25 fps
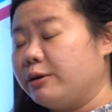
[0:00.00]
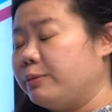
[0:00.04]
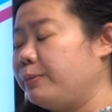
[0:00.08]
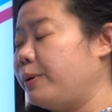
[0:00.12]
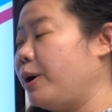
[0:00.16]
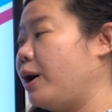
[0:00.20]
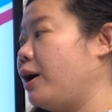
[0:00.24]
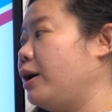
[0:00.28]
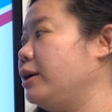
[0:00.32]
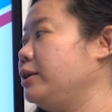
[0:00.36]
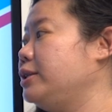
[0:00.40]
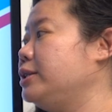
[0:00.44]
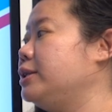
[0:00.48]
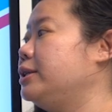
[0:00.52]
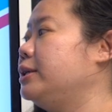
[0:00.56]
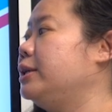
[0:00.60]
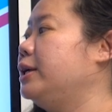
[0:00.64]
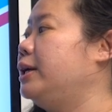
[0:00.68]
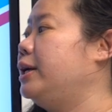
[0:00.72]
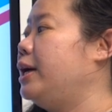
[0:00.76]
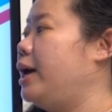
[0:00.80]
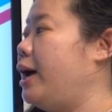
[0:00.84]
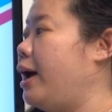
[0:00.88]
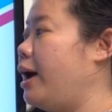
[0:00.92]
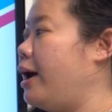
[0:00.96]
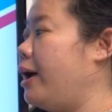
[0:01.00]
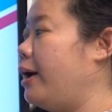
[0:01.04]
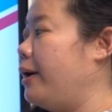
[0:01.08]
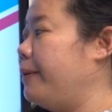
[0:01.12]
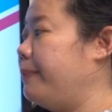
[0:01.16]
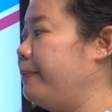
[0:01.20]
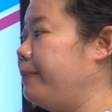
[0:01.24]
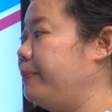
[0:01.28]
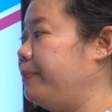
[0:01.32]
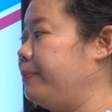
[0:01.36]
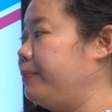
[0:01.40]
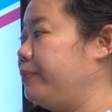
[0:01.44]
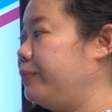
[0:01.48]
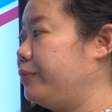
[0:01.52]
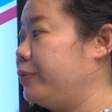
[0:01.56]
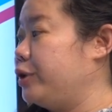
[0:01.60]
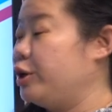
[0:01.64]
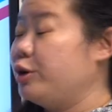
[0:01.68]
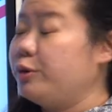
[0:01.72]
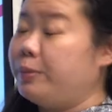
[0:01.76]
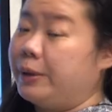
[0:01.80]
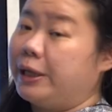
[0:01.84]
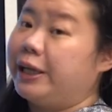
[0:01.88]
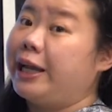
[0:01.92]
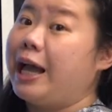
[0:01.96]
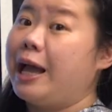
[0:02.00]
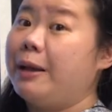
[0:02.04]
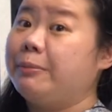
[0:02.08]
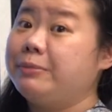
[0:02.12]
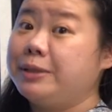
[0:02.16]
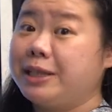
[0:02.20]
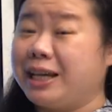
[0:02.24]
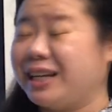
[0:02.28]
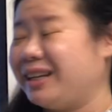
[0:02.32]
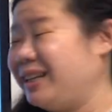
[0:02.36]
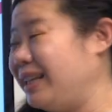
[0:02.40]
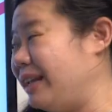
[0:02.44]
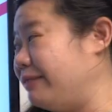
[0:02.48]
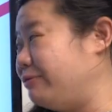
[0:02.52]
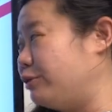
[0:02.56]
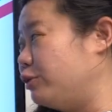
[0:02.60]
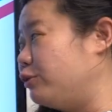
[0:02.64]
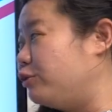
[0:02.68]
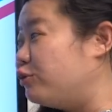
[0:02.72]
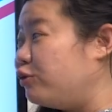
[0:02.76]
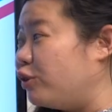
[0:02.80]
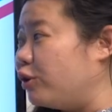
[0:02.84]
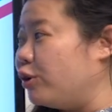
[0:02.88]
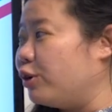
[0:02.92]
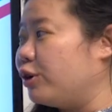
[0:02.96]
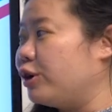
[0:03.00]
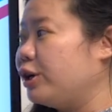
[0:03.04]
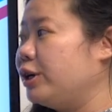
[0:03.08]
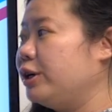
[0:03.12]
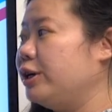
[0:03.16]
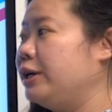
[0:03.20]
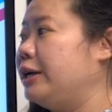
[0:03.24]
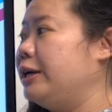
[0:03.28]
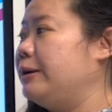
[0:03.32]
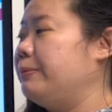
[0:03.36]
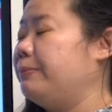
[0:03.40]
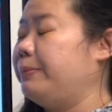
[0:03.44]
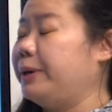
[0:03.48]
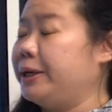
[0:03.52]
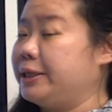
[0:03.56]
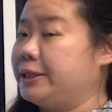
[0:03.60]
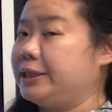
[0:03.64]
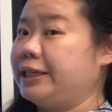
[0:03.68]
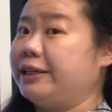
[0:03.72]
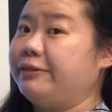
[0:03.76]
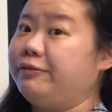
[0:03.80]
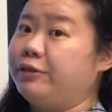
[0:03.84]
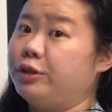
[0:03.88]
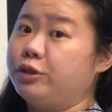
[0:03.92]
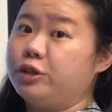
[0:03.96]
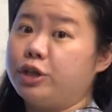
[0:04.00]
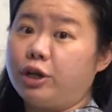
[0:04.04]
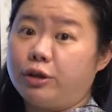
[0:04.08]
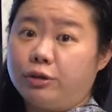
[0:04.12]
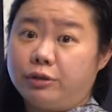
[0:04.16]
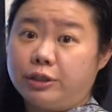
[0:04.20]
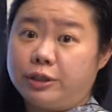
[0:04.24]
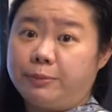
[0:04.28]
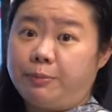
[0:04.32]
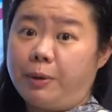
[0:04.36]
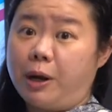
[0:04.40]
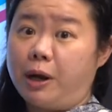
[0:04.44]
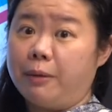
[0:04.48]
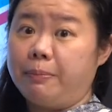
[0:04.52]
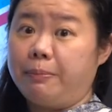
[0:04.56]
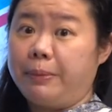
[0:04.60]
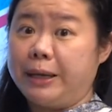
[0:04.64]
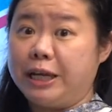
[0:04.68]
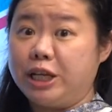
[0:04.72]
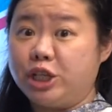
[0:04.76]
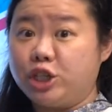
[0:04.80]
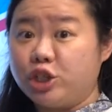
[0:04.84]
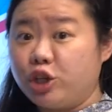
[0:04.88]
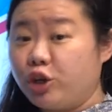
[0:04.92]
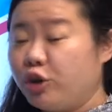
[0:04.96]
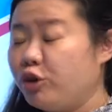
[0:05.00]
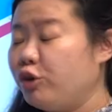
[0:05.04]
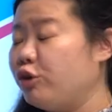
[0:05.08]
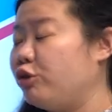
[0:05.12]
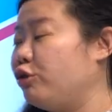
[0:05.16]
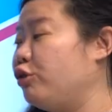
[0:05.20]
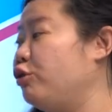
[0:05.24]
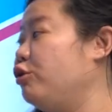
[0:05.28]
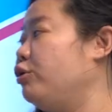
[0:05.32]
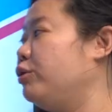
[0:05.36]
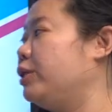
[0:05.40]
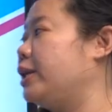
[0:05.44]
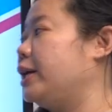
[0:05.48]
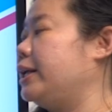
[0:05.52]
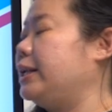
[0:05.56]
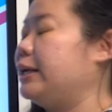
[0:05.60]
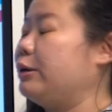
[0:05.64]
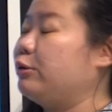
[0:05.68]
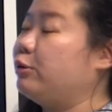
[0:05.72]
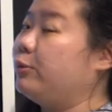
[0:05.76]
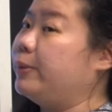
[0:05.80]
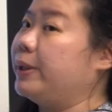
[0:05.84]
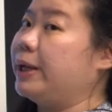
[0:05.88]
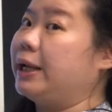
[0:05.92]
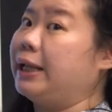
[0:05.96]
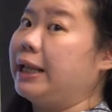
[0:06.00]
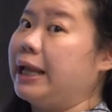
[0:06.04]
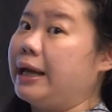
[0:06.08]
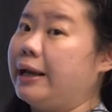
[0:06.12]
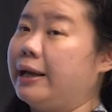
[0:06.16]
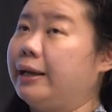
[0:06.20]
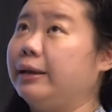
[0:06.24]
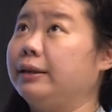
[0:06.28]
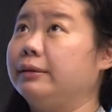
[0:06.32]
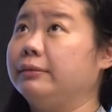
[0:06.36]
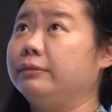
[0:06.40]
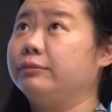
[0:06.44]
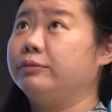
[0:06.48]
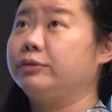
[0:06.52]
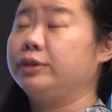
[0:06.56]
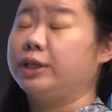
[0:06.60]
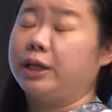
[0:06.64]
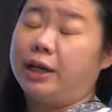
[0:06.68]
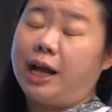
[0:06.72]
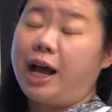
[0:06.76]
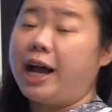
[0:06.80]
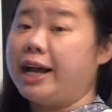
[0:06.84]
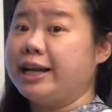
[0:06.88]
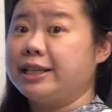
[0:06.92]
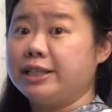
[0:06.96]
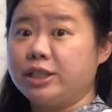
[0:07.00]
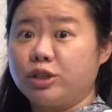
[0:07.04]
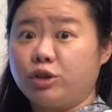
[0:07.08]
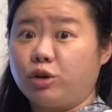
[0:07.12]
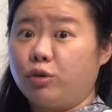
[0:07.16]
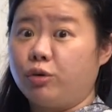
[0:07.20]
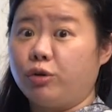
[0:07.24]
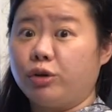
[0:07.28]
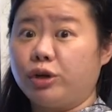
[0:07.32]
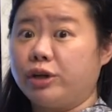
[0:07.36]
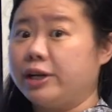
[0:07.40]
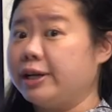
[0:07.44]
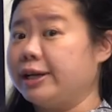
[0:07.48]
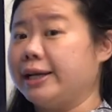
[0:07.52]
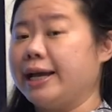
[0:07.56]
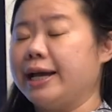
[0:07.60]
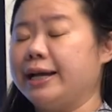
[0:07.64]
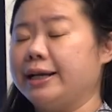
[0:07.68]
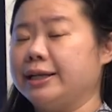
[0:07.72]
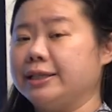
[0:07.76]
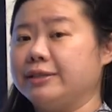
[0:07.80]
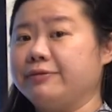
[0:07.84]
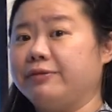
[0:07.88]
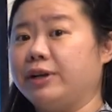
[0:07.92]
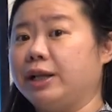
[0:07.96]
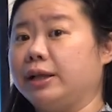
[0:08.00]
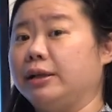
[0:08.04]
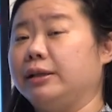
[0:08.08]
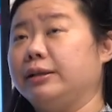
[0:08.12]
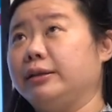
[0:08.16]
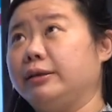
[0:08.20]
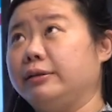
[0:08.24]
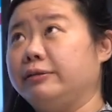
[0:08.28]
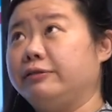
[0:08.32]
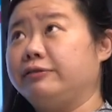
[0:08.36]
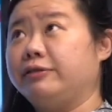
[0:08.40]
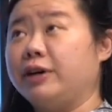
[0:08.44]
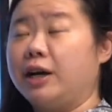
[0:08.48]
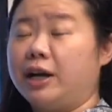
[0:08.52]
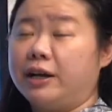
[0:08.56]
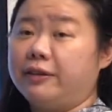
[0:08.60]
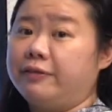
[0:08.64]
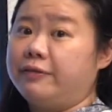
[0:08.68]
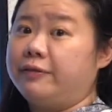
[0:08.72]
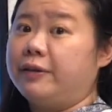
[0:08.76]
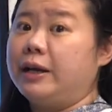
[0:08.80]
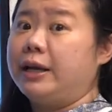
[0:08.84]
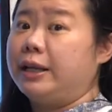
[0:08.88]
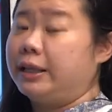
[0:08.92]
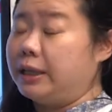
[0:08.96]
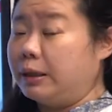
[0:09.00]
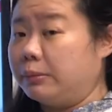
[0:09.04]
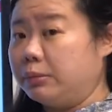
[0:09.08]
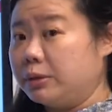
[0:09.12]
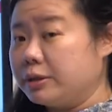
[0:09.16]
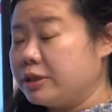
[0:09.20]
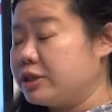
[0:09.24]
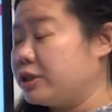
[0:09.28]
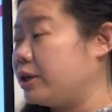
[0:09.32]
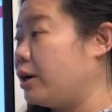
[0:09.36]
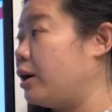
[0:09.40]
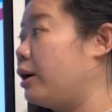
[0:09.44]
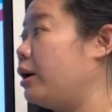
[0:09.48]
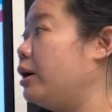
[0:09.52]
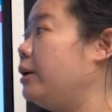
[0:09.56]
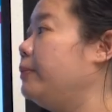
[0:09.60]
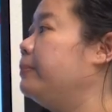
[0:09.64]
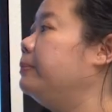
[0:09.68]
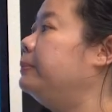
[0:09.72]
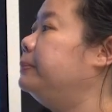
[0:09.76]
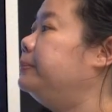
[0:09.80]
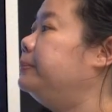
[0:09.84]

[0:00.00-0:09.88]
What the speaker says: part, you'll be capped at level 4. But if you chose part B2, then it will be the highest score you can get is 5 double star.